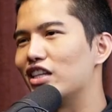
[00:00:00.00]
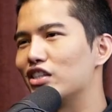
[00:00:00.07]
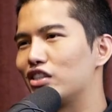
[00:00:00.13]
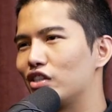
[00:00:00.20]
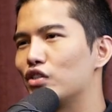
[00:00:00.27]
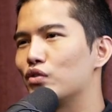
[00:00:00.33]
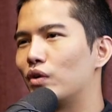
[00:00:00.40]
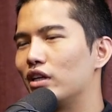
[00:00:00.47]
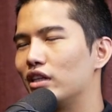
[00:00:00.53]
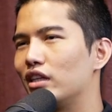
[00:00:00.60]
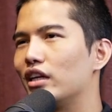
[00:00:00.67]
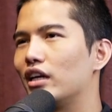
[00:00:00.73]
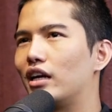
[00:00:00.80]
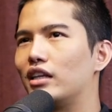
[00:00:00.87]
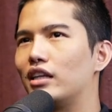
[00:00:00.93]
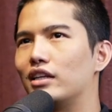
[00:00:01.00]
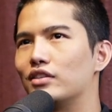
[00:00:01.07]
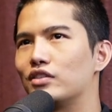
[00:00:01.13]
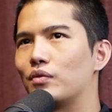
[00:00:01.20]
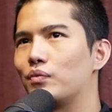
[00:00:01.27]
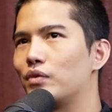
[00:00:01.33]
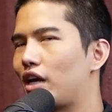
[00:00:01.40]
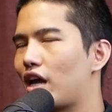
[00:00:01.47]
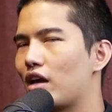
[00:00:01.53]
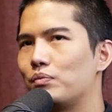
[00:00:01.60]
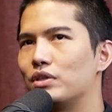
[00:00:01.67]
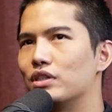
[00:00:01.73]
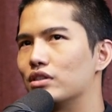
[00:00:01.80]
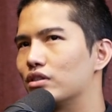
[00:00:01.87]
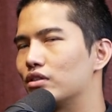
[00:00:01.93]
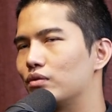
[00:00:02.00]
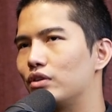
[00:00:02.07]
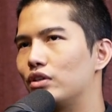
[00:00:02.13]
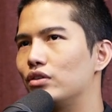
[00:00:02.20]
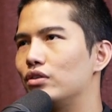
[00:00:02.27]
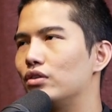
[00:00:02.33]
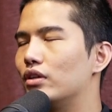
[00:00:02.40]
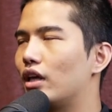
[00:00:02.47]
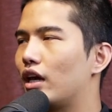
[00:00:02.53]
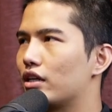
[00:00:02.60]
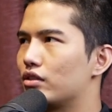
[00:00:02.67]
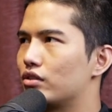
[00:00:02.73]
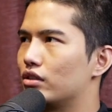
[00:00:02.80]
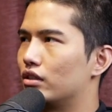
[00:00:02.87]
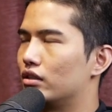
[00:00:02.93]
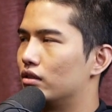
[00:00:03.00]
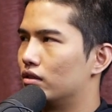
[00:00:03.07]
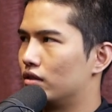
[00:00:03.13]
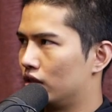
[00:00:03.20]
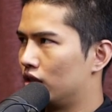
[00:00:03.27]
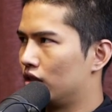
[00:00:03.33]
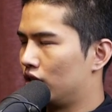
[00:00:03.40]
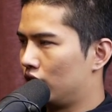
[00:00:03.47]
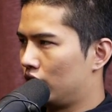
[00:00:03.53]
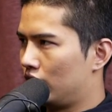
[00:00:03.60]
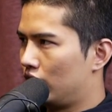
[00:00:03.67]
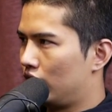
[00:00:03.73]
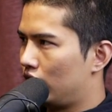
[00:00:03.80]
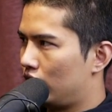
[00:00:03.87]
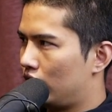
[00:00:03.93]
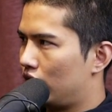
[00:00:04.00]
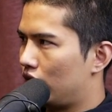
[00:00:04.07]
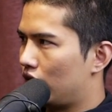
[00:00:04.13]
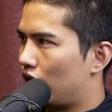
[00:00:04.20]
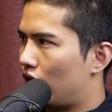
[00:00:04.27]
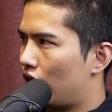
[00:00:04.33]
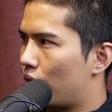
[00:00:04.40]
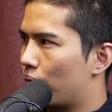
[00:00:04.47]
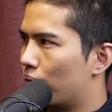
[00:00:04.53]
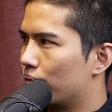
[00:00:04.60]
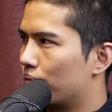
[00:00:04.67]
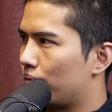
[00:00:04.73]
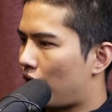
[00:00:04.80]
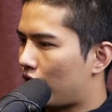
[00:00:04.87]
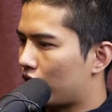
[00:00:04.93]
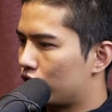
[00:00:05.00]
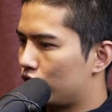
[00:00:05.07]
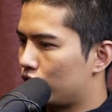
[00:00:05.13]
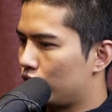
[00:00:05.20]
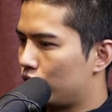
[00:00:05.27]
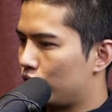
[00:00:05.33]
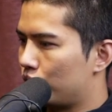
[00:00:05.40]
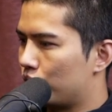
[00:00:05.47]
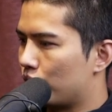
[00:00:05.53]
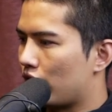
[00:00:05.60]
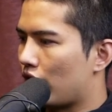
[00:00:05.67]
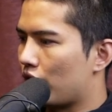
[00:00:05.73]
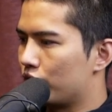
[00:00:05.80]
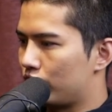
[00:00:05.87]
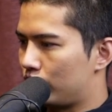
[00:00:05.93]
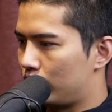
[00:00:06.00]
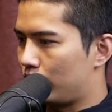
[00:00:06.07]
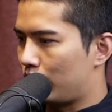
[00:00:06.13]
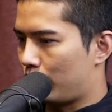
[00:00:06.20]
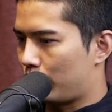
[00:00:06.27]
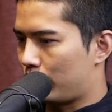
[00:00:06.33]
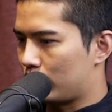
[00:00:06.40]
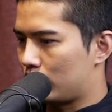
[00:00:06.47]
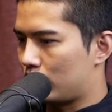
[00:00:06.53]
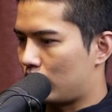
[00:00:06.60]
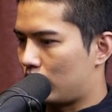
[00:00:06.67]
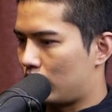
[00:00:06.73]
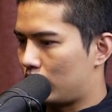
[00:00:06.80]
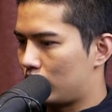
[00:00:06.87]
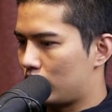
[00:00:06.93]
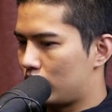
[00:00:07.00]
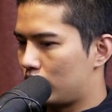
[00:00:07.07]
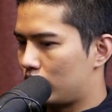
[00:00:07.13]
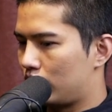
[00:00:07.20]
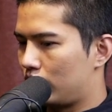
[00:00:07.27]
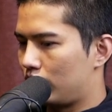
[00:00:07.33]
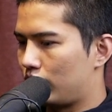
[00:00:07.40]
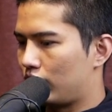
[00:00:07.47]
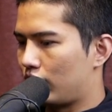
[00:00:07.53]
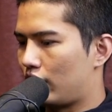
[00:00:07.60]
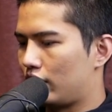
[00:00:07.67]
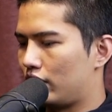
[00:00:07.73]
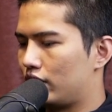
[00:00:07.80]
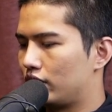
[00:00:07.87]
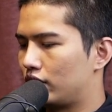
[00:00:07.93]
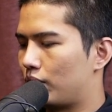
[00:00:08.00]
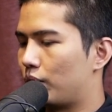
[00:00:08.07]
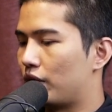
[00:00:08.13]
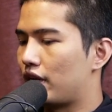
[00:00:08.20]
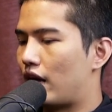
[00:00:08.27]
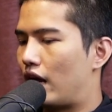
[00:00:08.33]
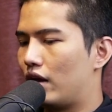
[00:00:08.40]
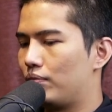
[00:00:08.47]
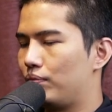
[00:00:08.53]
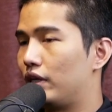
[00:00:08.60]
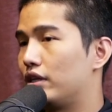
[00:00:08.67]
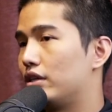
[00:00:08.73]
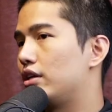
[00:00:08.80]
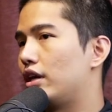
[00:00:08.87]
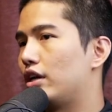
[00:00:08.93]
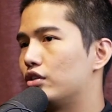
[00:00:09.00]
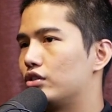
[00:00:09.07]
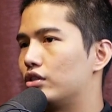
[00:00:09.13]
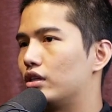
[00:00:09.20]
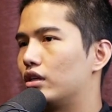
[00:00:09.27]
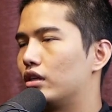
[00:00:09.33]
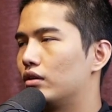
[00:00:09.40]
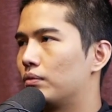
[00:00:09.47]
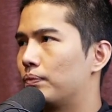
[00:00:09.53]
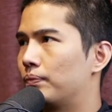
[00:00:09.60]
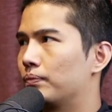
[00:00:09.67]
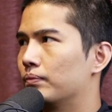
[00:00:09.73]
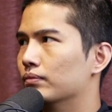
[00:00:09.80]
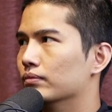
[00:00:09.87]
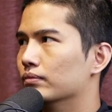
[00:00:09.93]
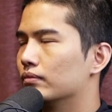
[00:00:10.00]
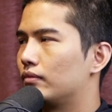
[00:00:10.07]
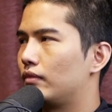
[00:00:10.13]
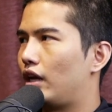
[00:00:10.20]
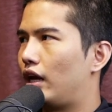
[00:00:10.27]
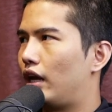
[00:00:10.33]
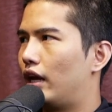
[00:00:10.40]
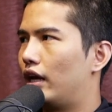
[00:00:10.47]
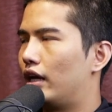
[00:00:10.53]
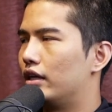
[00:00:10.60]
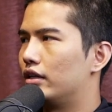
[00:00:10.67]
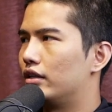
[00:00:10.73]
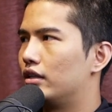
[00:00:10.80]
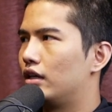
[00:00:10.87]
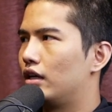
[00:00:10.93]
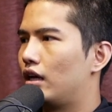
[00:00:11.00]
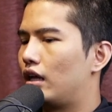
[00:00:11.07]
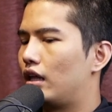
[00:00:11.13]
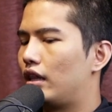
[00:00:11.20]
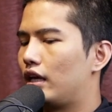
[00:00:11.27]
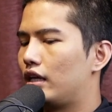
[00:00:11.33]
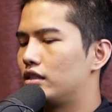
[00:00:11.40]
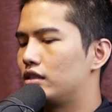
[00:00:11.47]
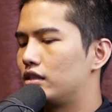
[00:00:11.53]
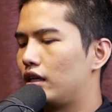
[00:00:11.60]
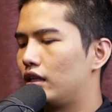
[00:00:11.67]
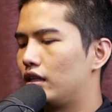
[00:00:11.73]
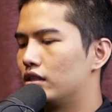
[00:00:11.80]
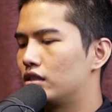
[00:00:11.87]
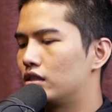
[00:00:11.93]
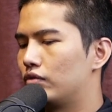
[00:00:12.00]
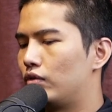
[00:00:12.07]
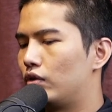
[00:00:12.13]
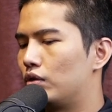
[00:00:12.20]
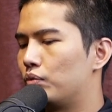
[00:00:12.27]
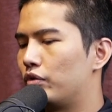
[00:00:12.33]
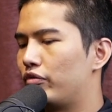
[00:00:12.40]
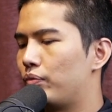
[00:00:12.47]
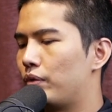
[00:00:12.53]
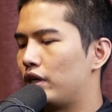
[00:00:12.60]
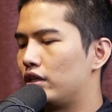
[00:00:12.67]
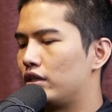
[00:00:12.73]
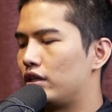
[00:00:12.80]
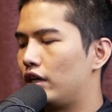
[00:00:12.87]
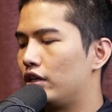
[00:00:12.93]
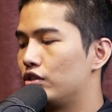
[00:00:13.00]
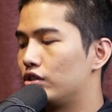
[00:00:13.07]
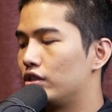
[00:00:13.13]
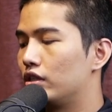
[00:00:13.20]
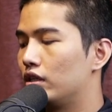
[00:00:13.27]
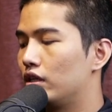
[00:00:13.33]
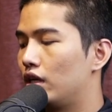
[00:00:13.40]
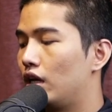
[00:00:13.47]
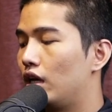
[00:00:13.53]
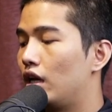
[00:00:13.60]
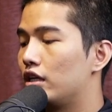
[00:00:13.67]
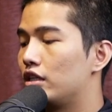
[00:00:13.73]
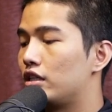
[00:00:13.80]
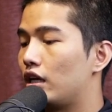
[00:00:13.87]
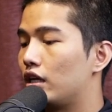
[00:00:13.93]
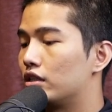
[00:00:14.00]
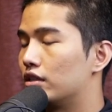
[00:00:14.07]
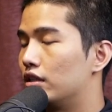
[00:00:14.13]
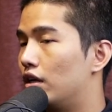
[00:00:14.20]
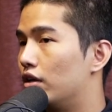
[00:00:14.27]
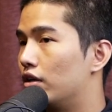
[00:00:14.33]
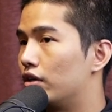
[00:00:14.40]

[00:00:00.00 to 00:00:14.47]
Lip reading: is one thing, and then something happens when you do that. So back to what I was doing was samatha meditation. And they say this form of meditation takes longer